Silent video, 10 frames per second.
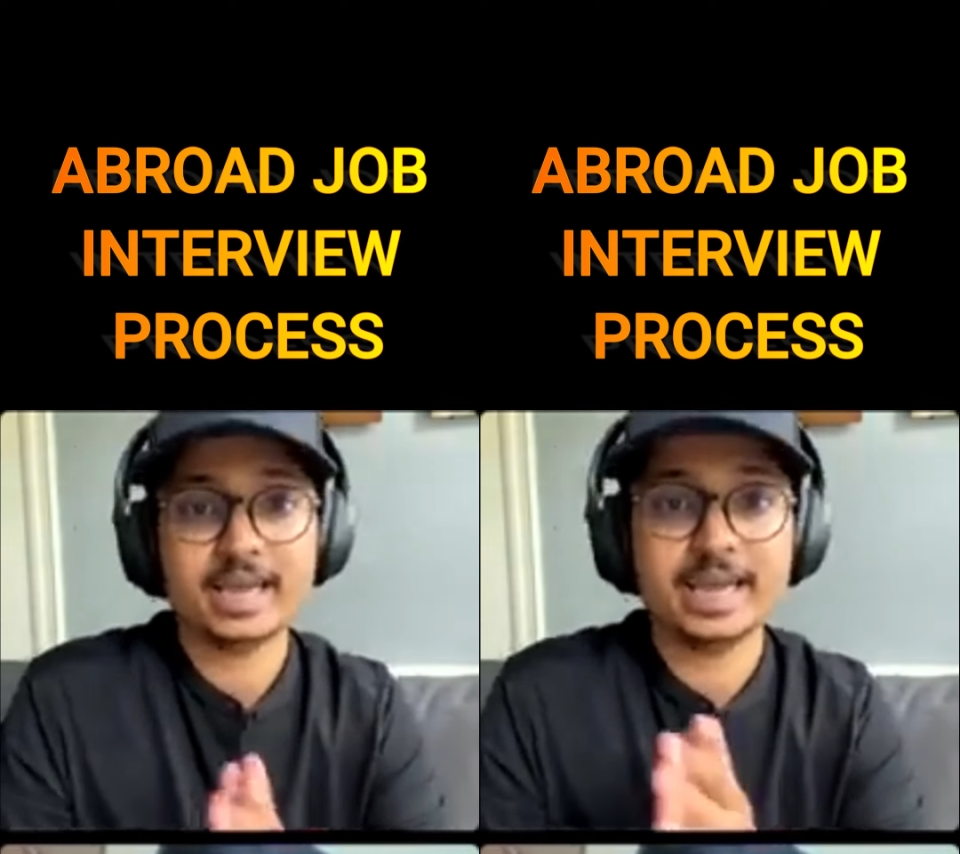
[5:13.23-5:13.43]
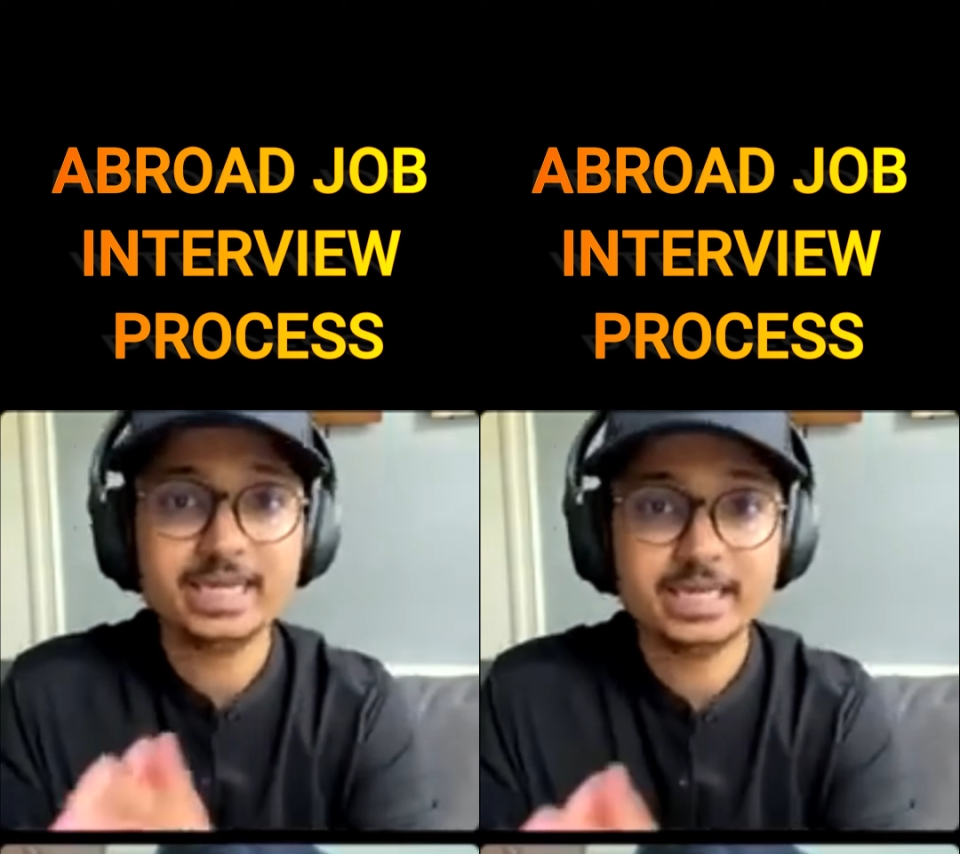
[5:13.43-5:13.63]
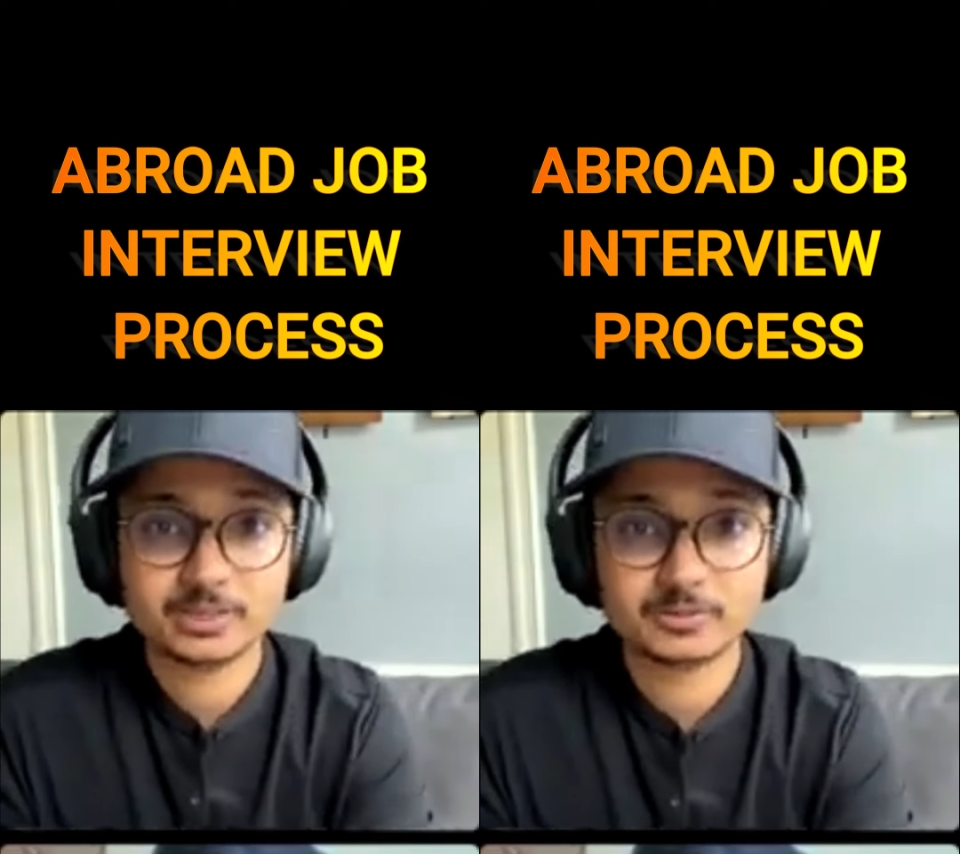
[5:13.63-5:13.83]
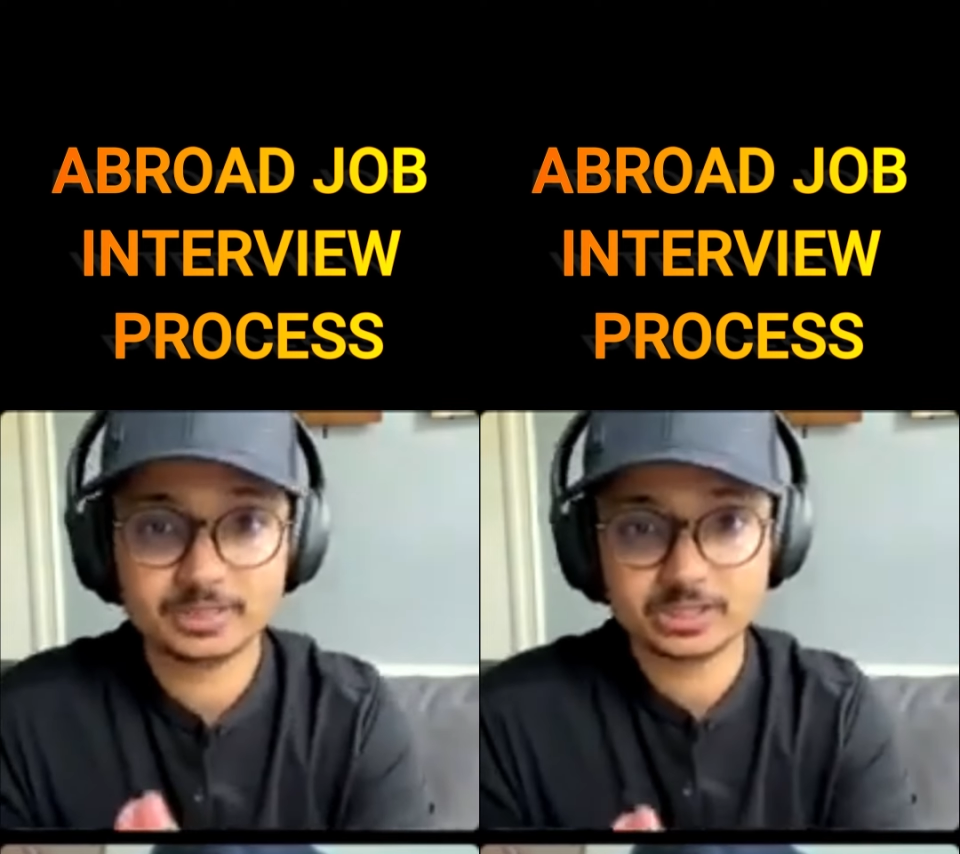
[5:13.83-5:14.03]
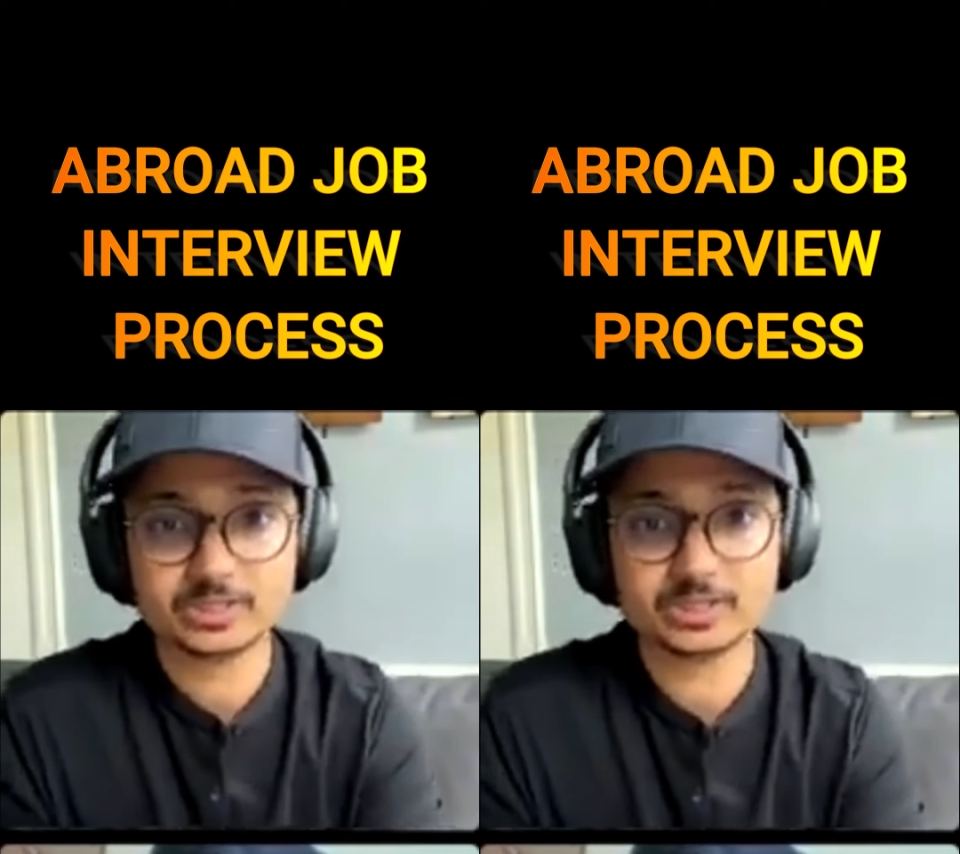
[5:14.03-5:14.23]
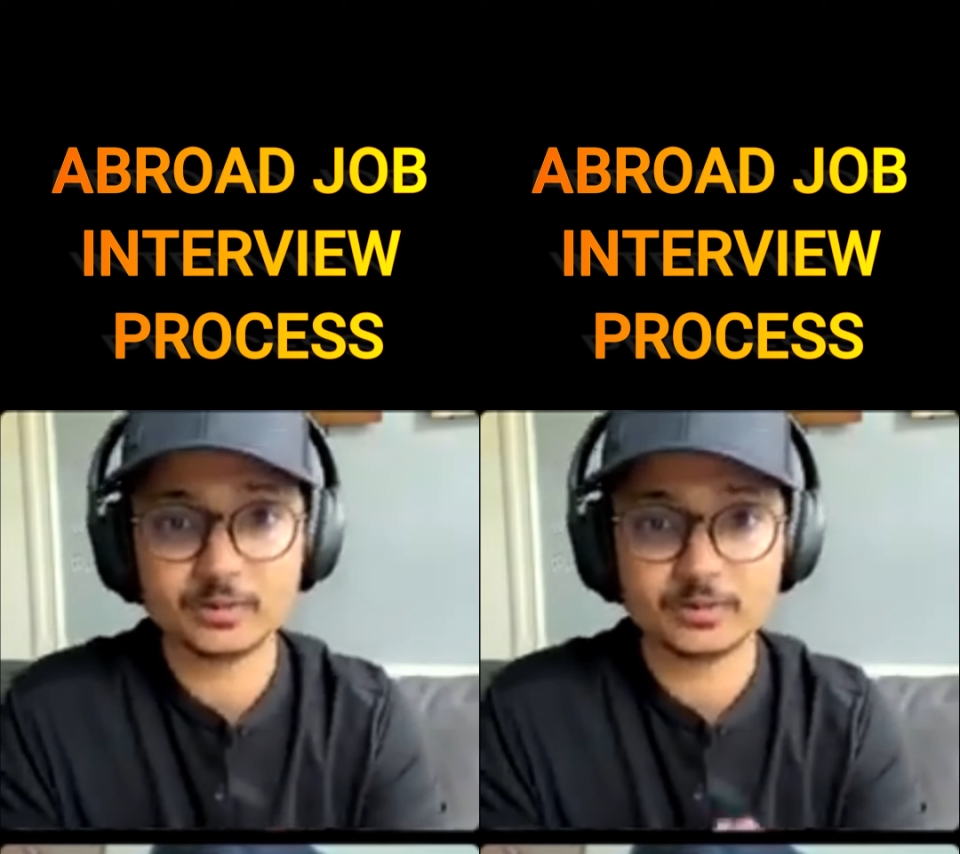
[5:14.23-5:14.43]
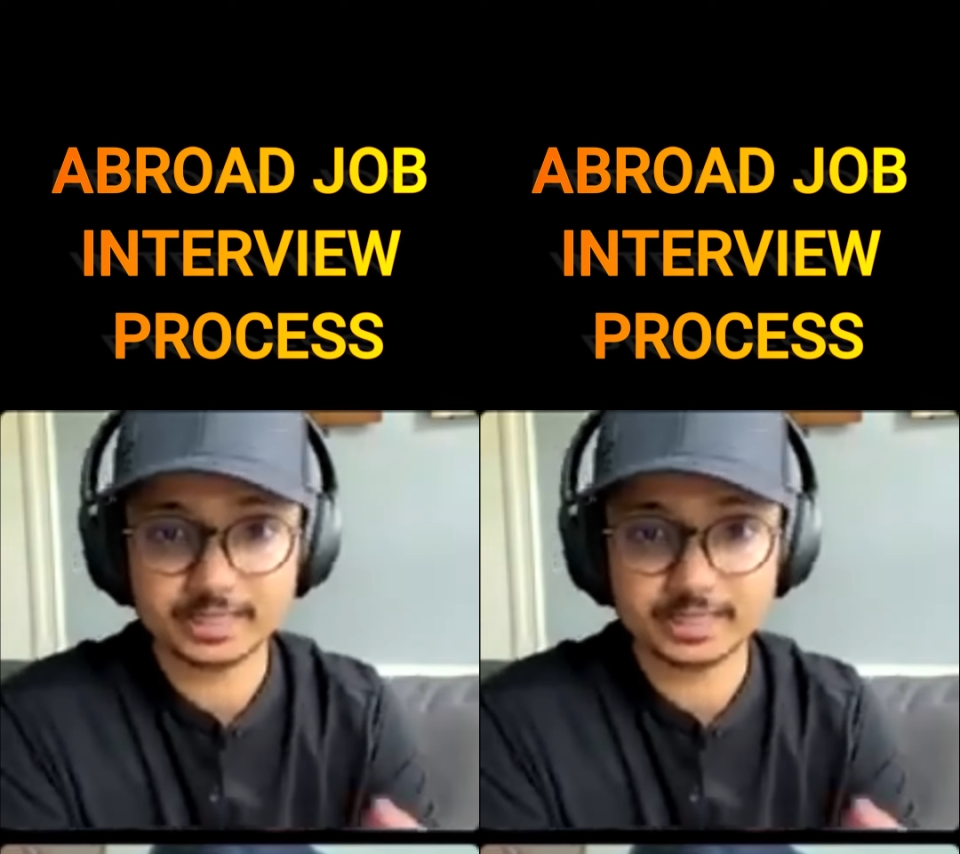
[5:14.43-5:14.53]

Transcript: 8 questions out of